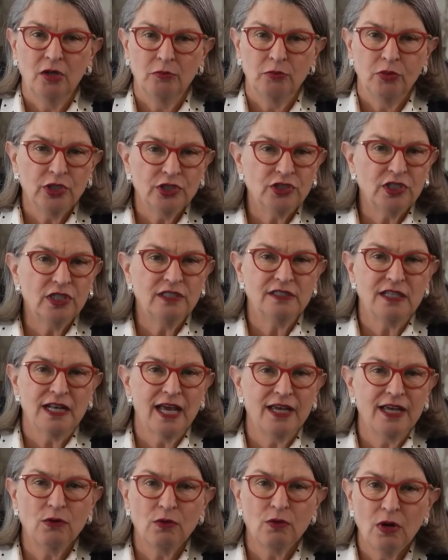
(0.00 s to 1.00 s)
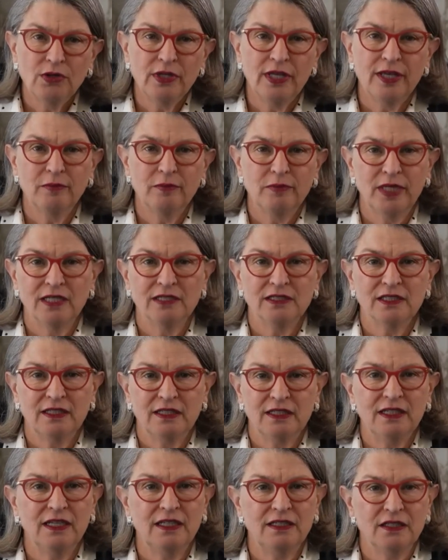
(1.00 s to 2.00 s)
pushes, and I quote him because I
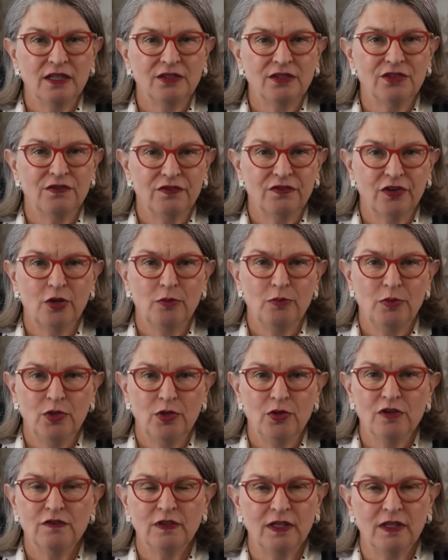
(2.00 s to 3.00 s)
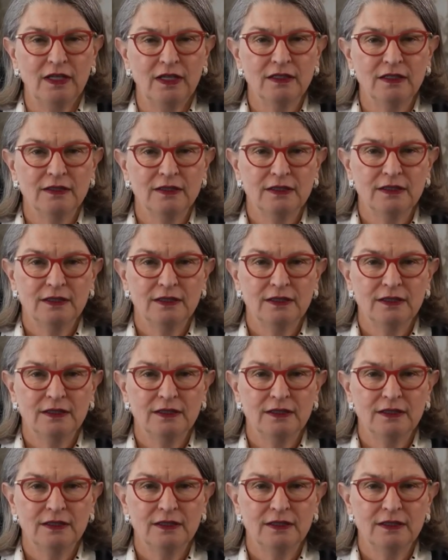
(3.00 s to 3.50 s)
think he does it very beautifully.